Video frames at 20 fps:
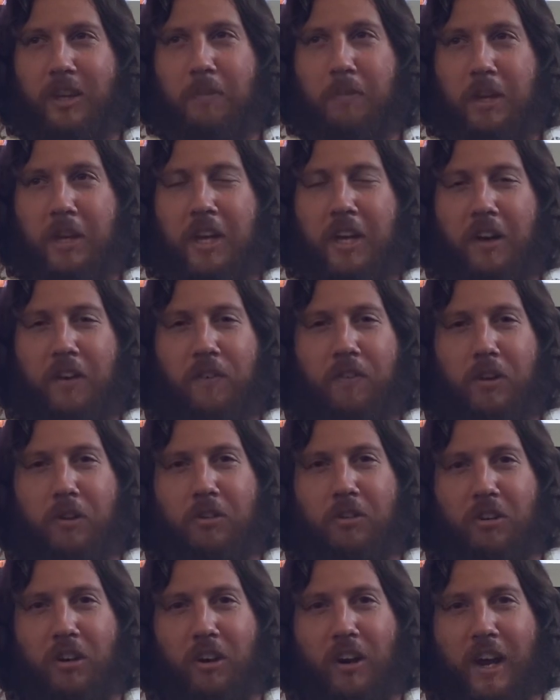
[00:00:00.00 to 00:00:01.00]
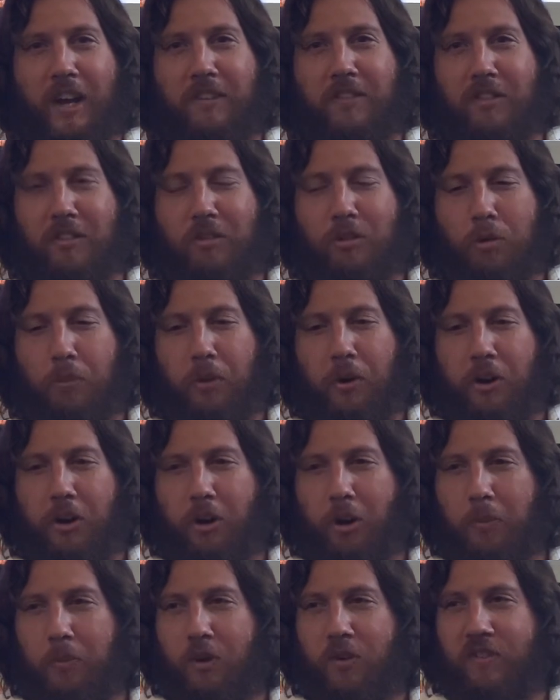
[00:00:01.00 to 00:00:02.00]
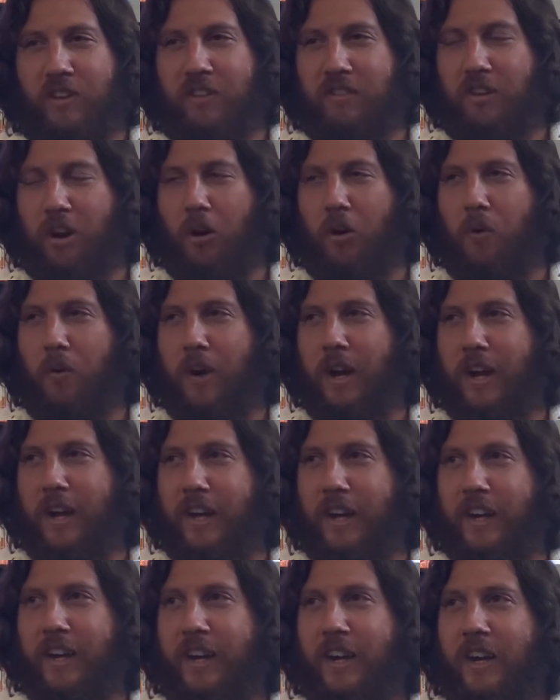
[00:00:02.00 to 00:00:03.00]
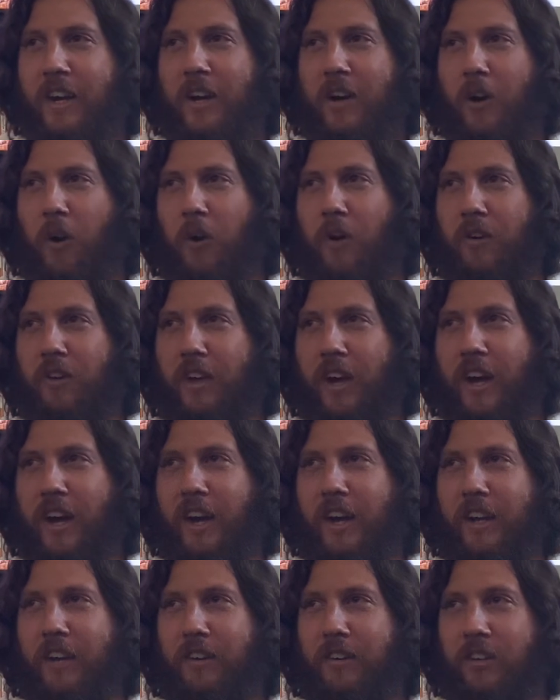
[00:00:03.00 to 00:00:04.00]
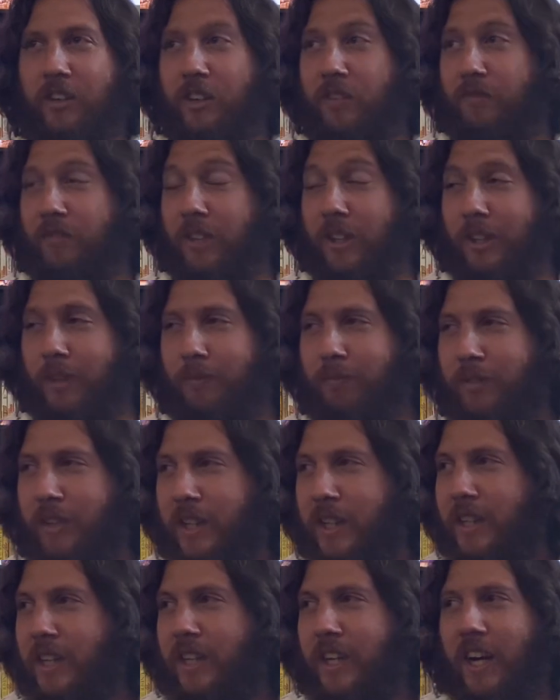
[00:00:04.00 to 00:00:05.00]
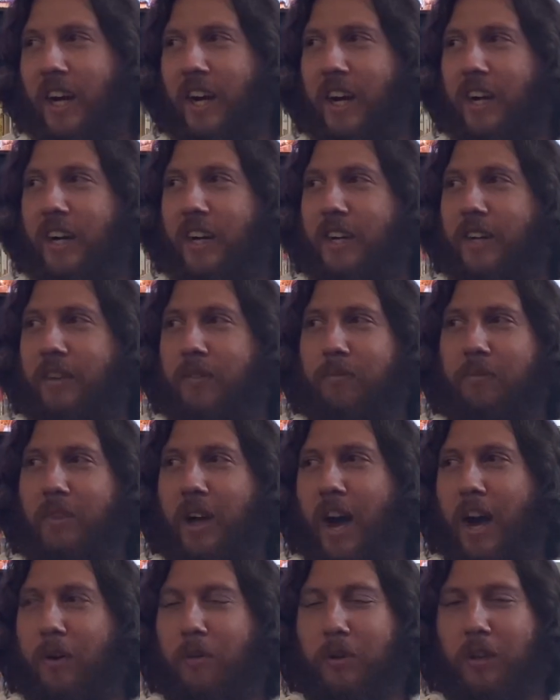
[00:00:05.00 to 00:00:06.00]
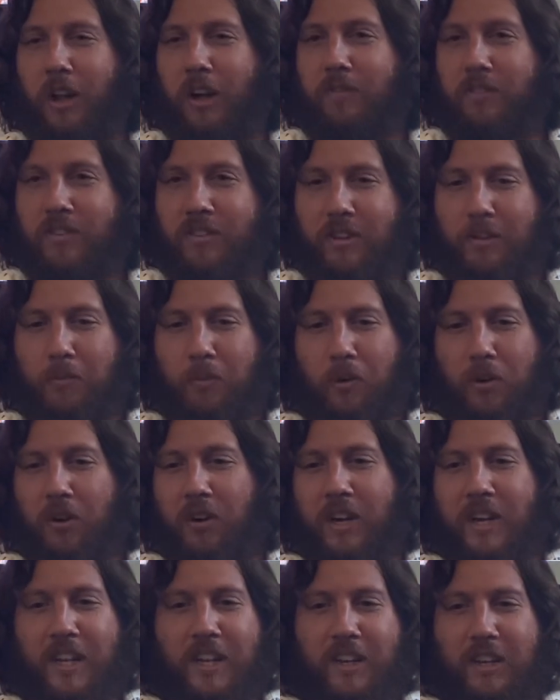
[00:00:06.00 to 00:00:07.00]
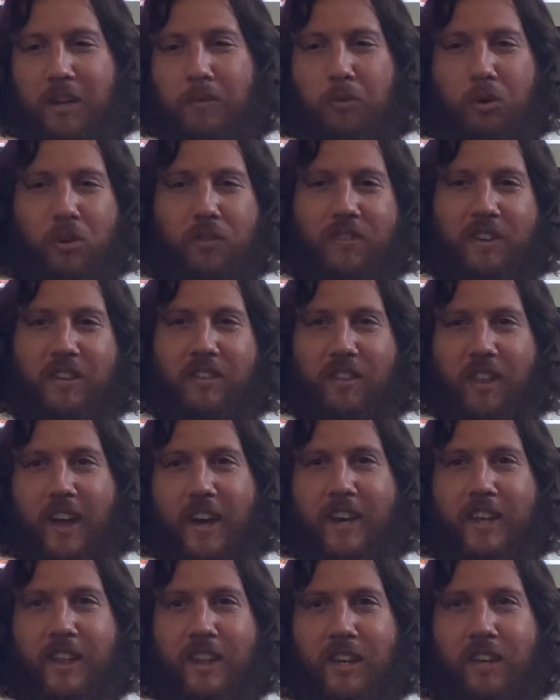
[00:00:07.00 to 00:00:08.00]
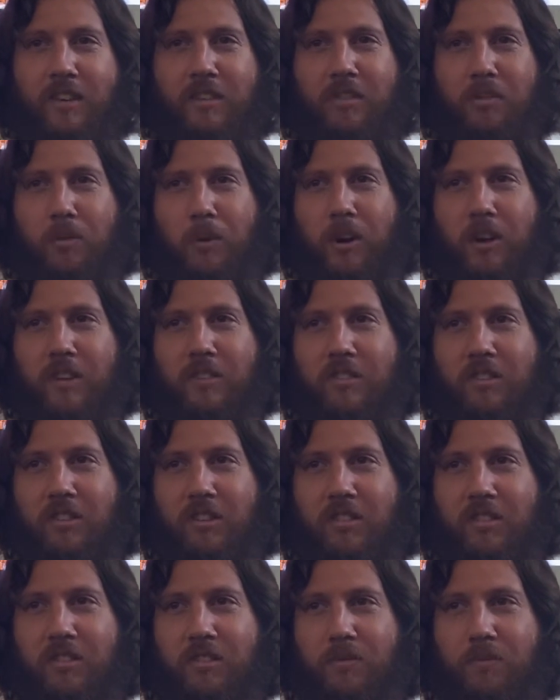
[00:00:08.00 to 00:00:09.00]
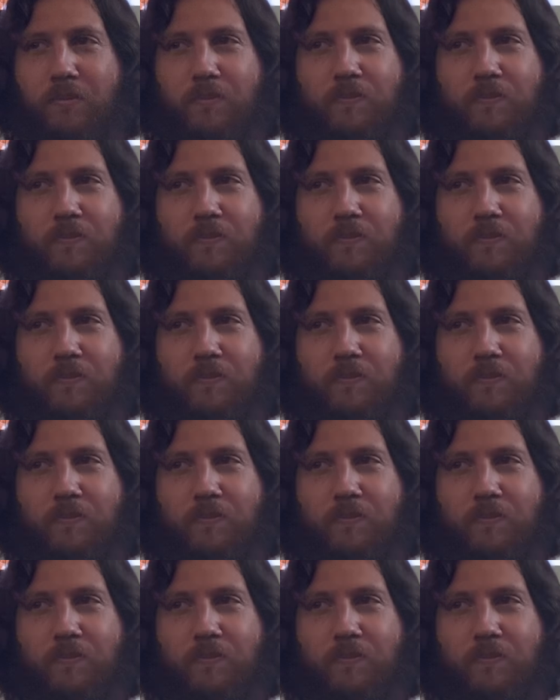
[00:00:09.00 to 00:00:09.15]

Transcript: immediate future as the superhero movies go away or die hopefully um, I would love to see more indie movies like this where it's just